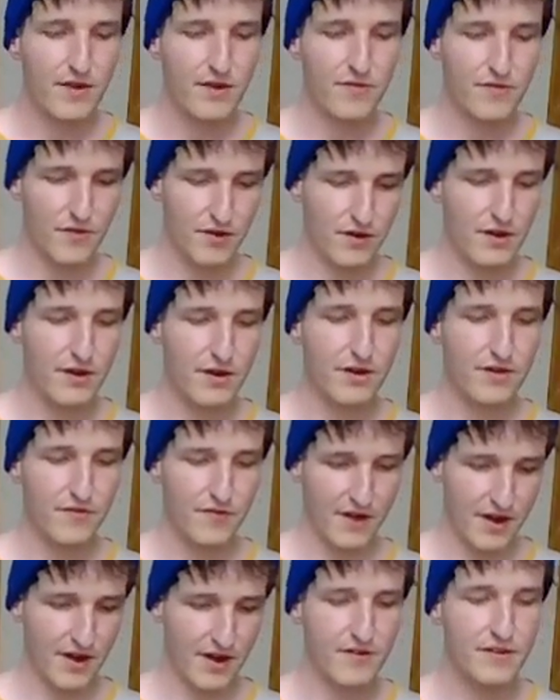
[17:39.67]
4,
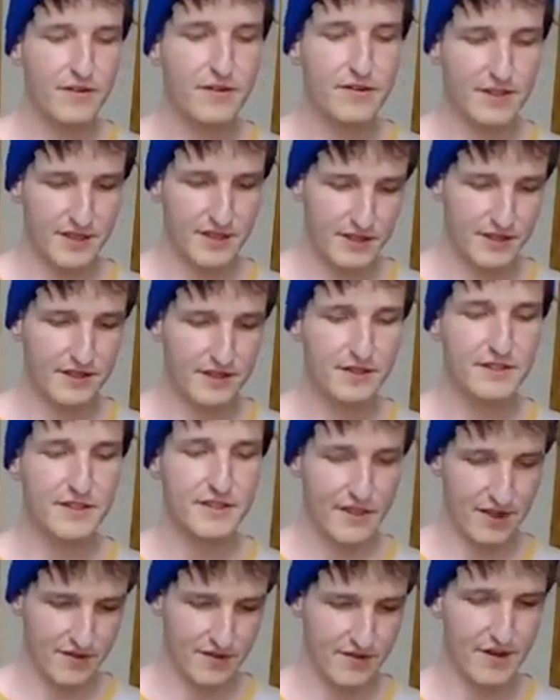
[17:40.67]
5, 6,
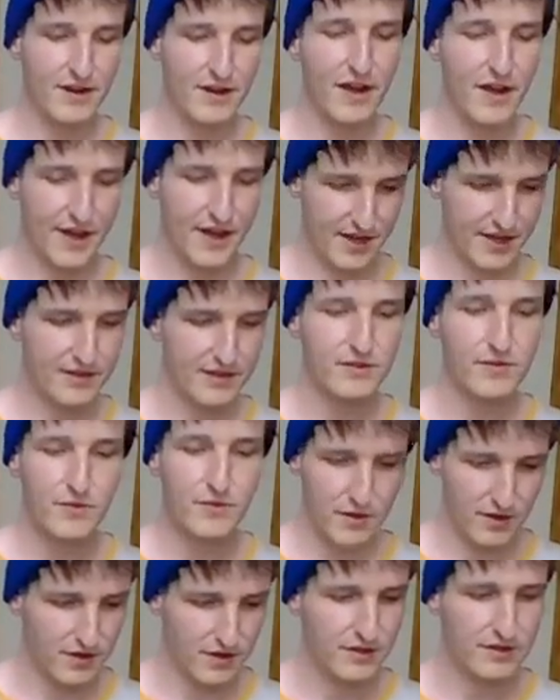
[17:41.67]
7, 8,
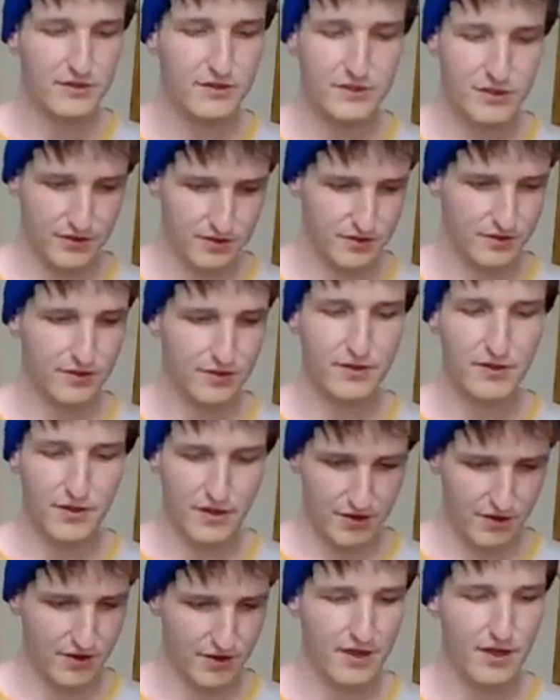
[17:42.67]
1, 2,
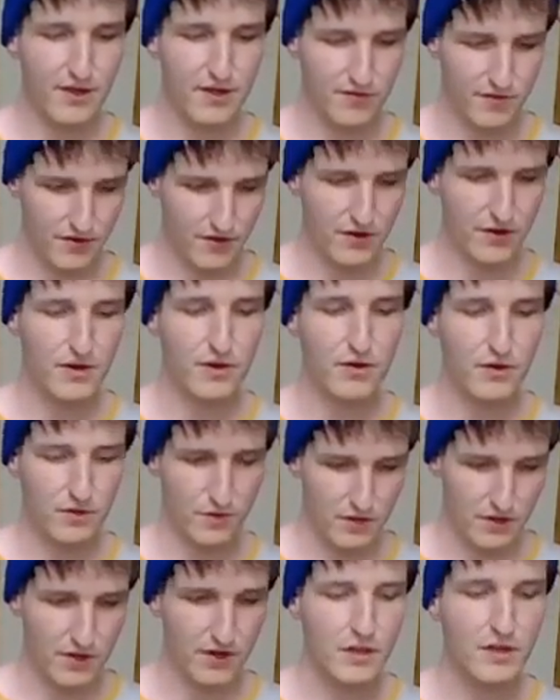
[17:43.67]
3, 4,
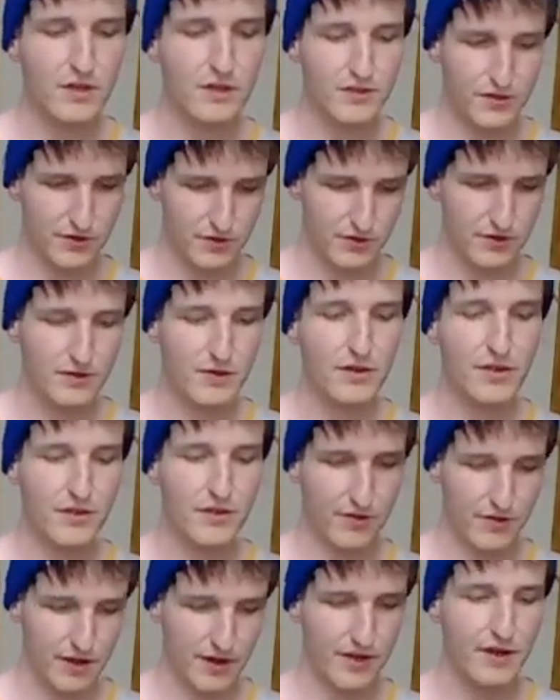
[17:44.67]
1, 2,
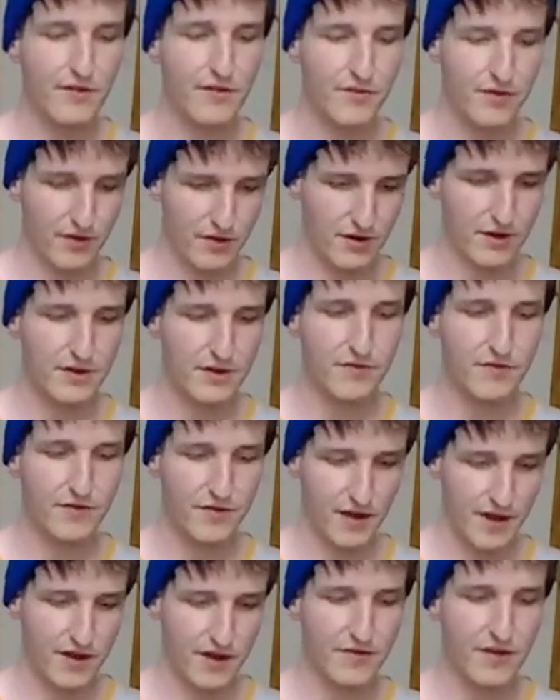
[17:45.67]
3, 4,
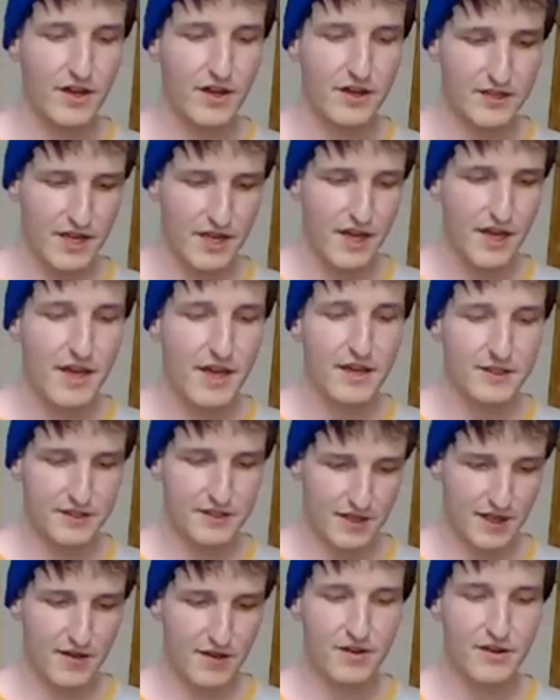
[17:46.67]
5,
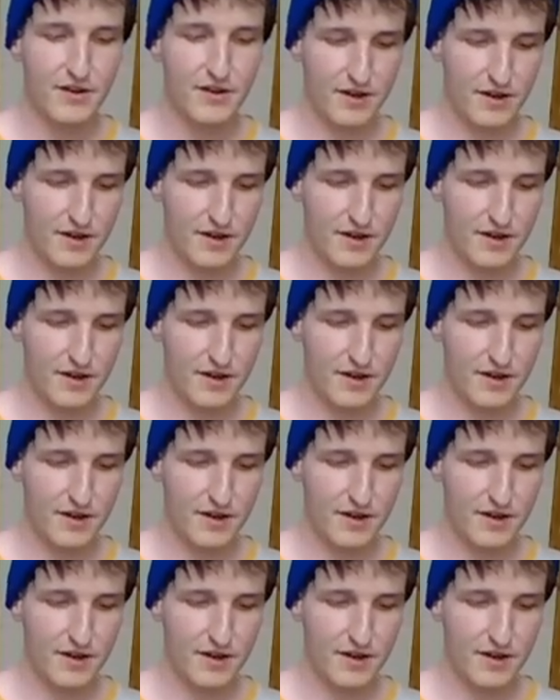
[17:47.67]
7,